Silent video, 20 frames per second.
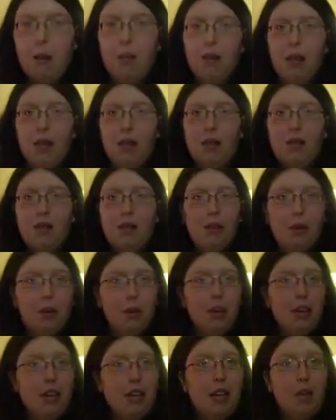done
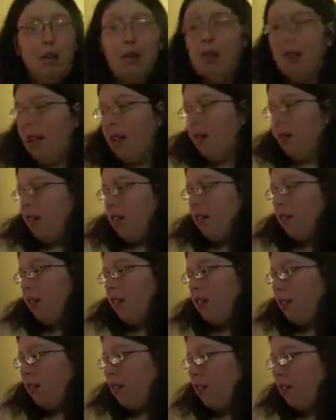sorting out my deck.
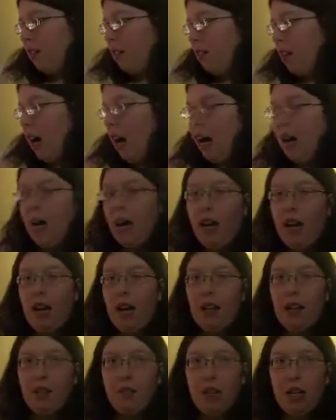I
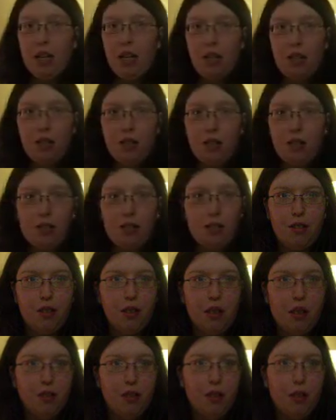had to make sure
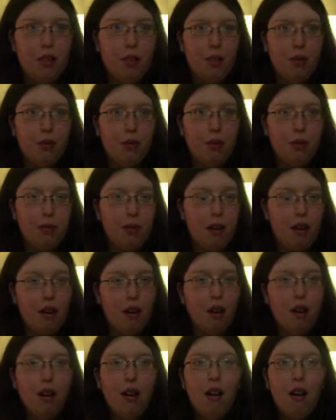that everything was right.